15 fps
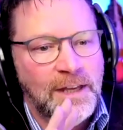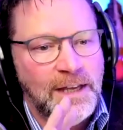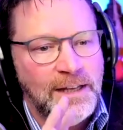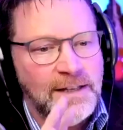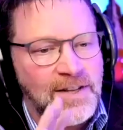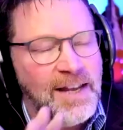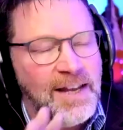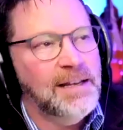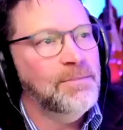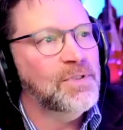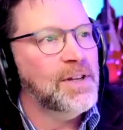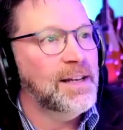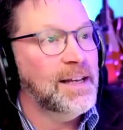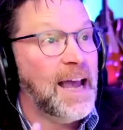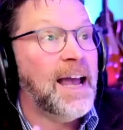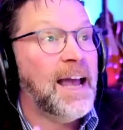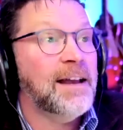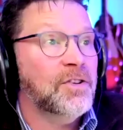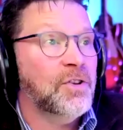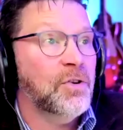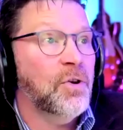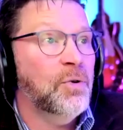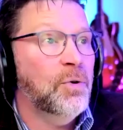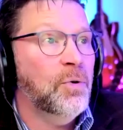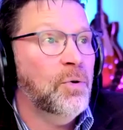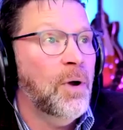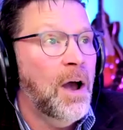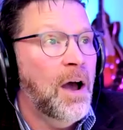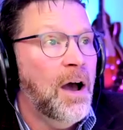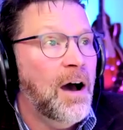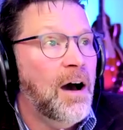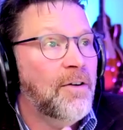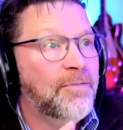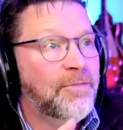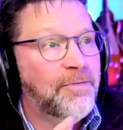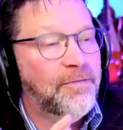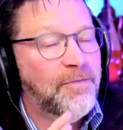the teams in Canada who are